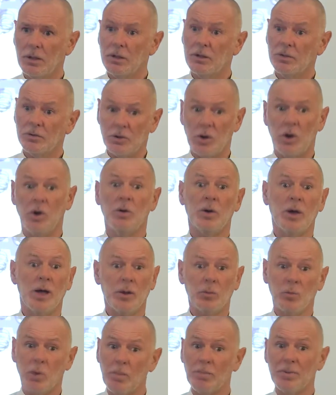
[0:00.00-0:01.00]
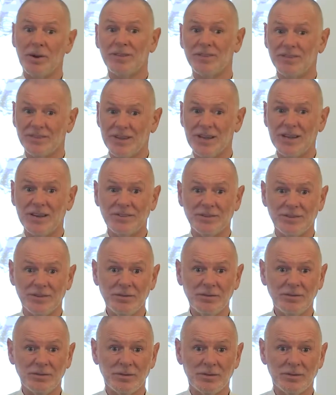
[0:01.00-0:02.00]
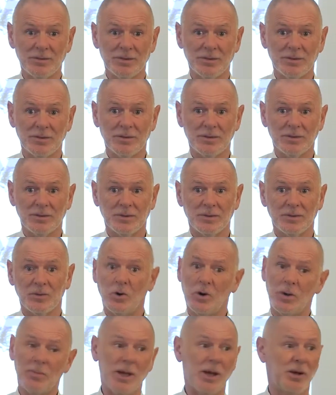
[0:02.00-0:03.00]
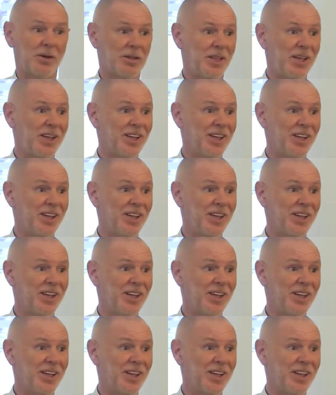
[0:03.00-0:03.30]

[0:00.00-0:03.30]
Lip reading: So I had one presentation, or I'm out.